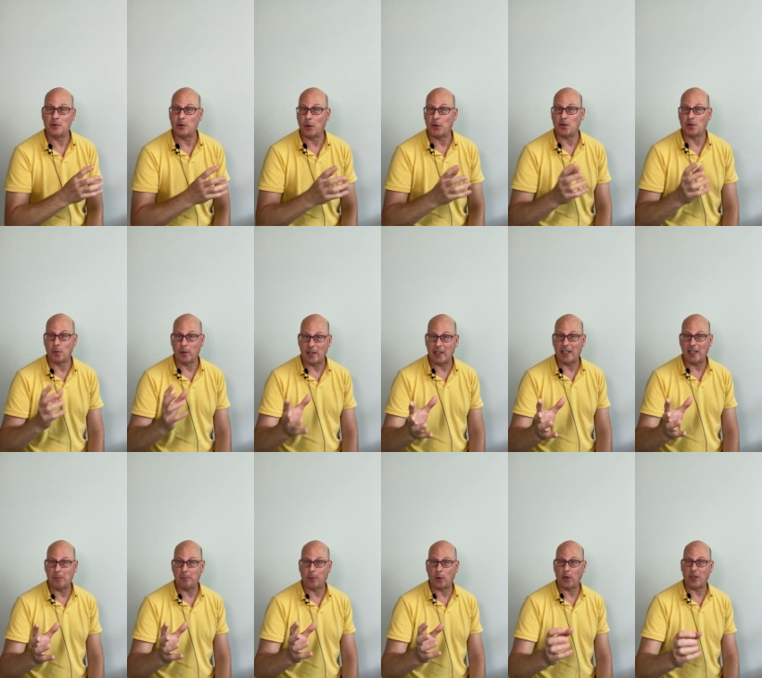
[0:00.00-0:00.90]
So it's really
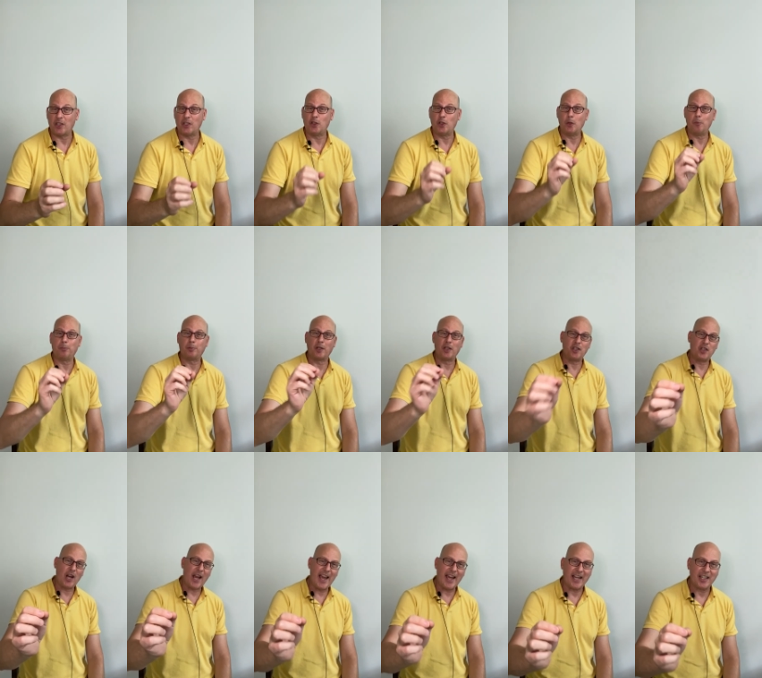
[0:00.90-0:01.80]
important to
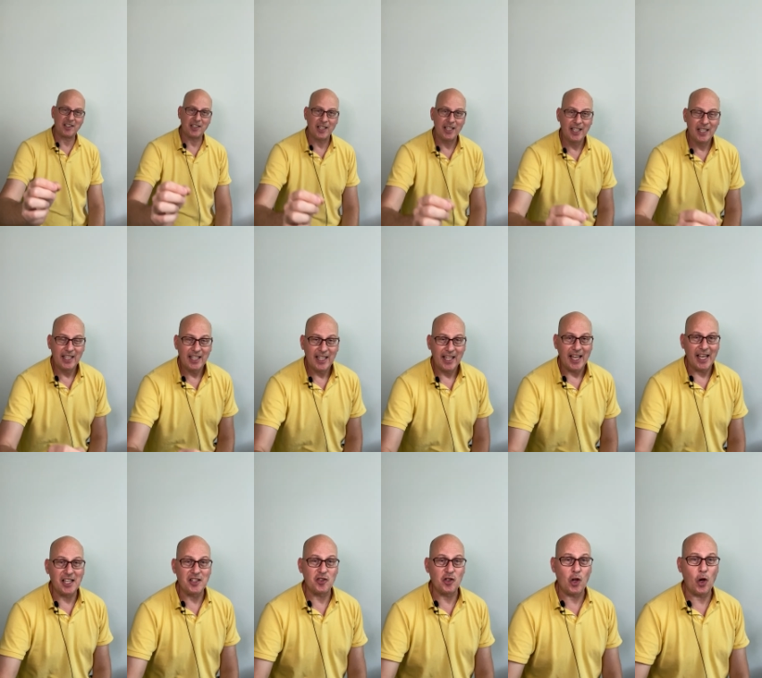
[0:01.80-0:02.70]
project
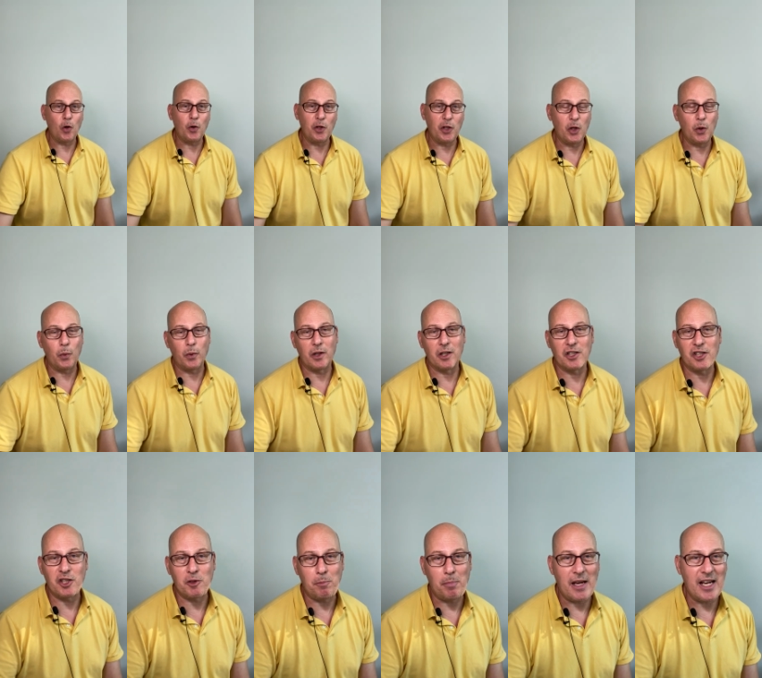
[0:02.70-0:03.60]
as though you were
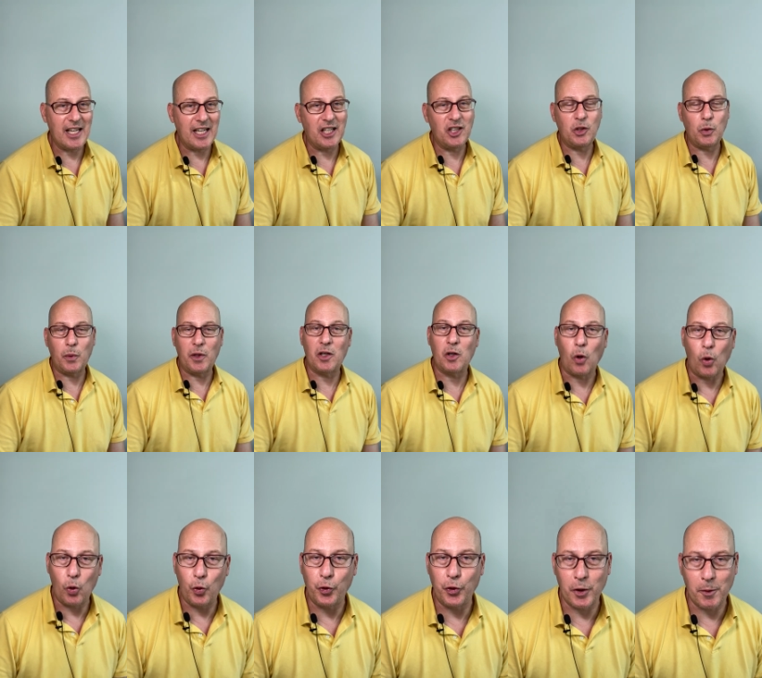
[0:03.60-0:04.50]
speaking to an
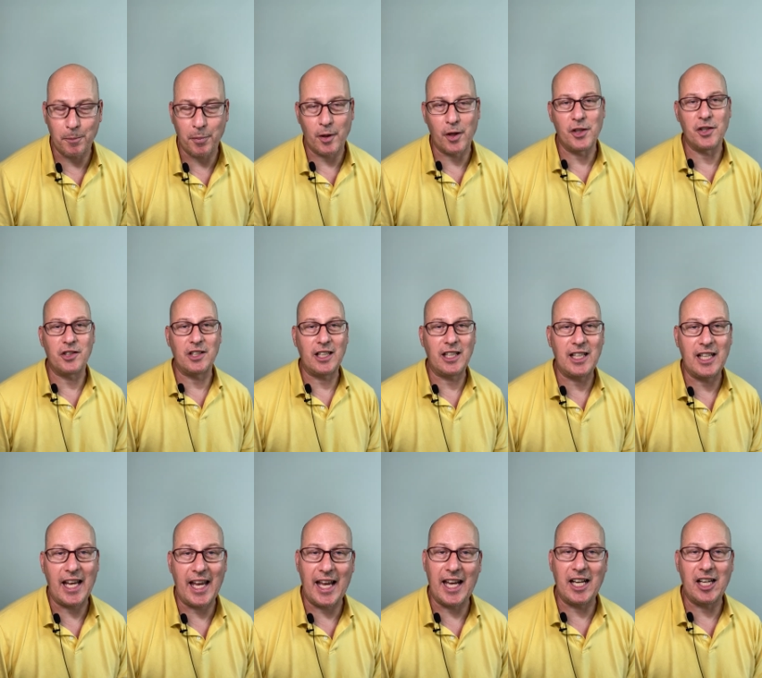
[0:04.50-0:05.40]
older person
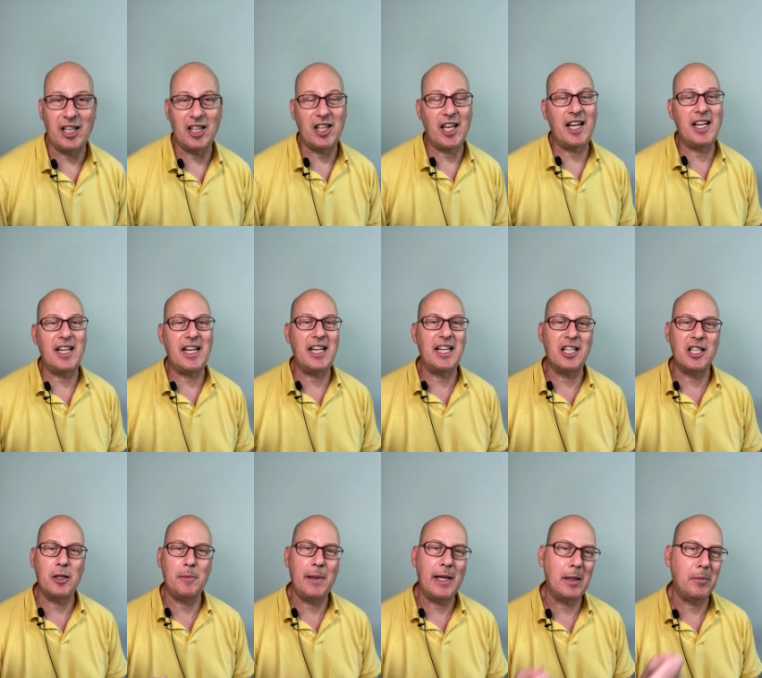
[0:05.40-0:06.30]
and they
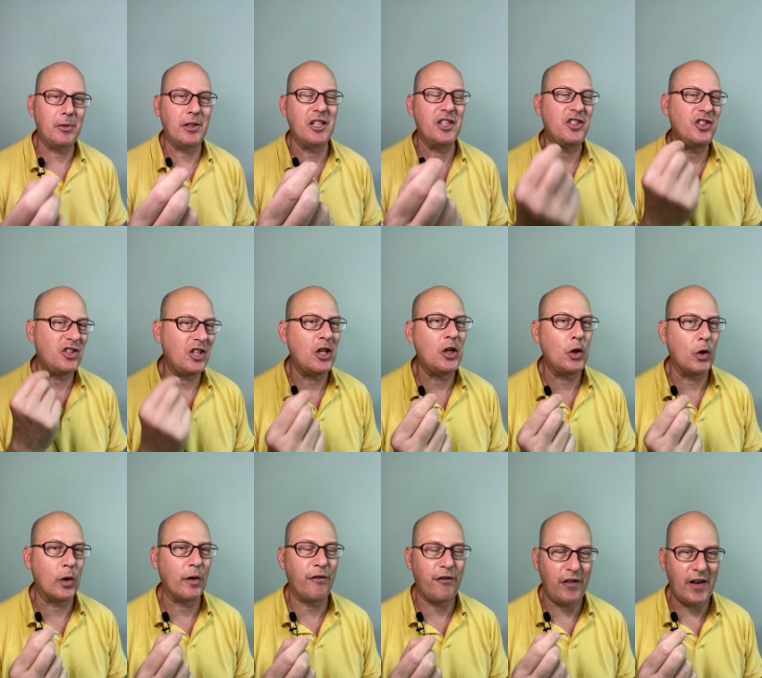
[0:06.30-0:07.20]
needed to be able to see
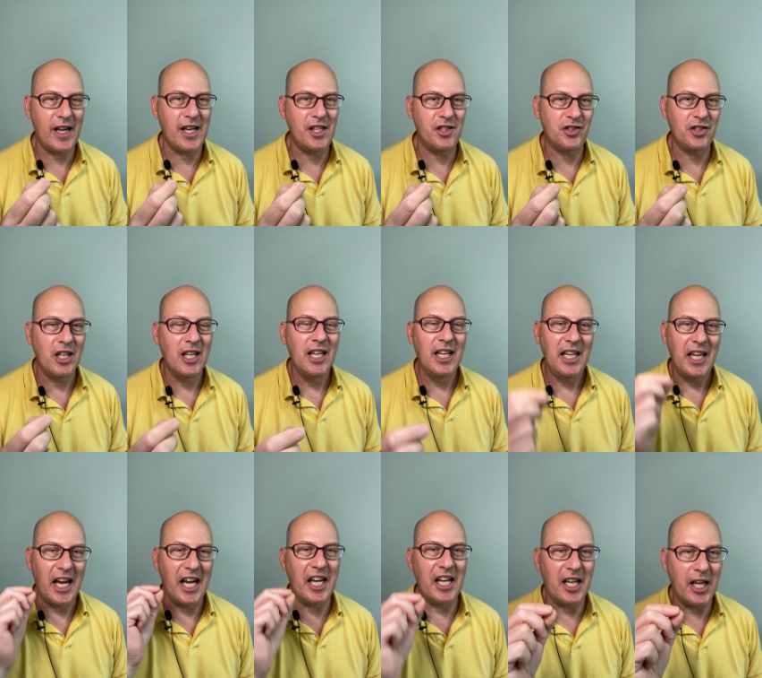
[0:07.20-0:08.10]
your face
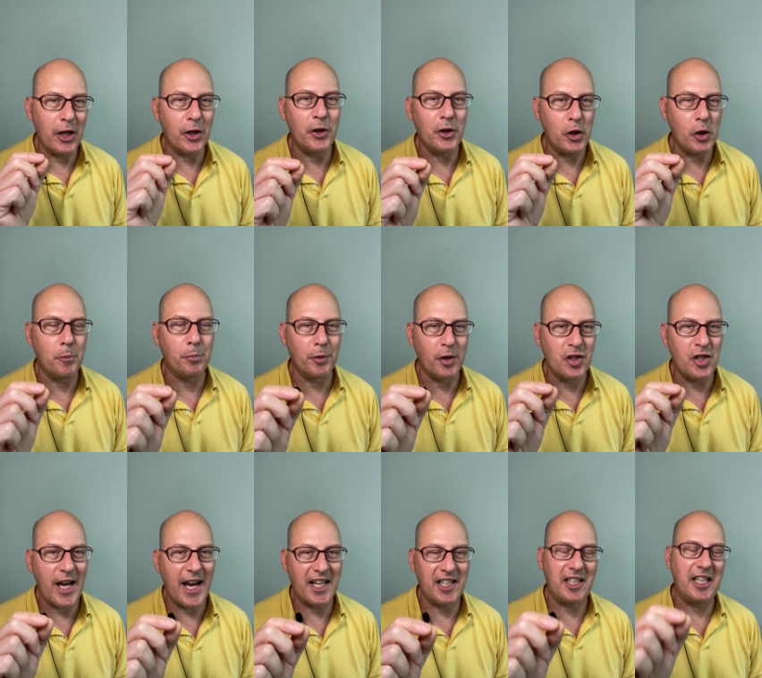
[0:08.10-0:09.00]
and hear you
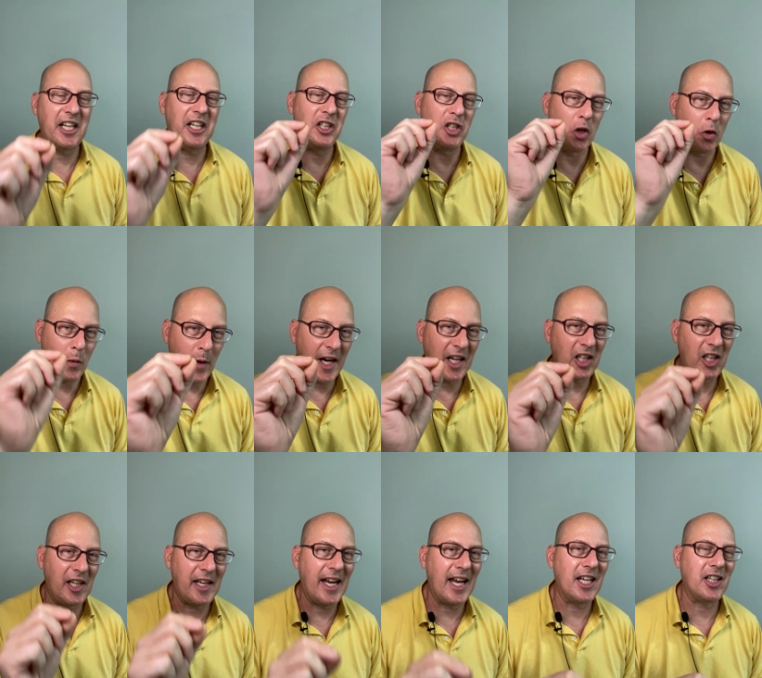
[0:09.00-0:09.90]
projecting
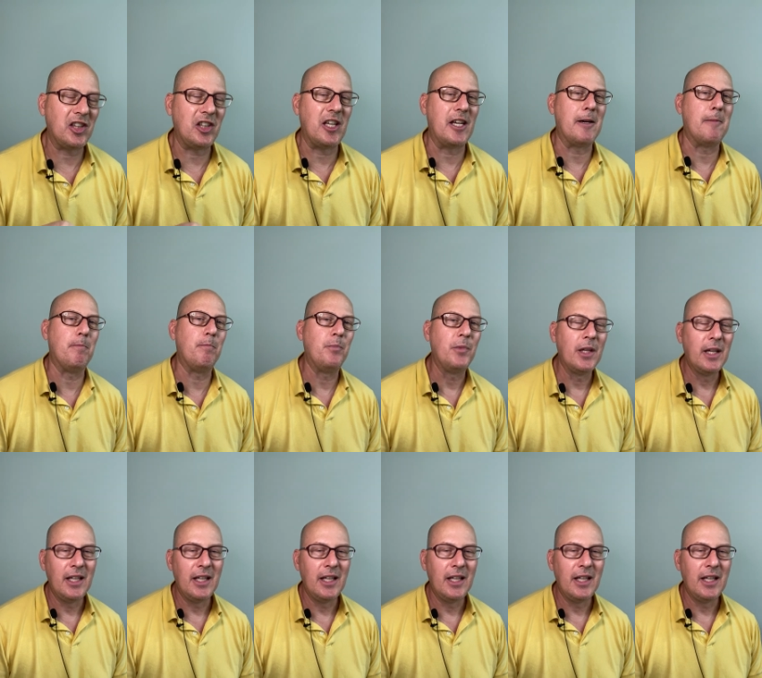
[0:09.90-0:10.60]
directly at them.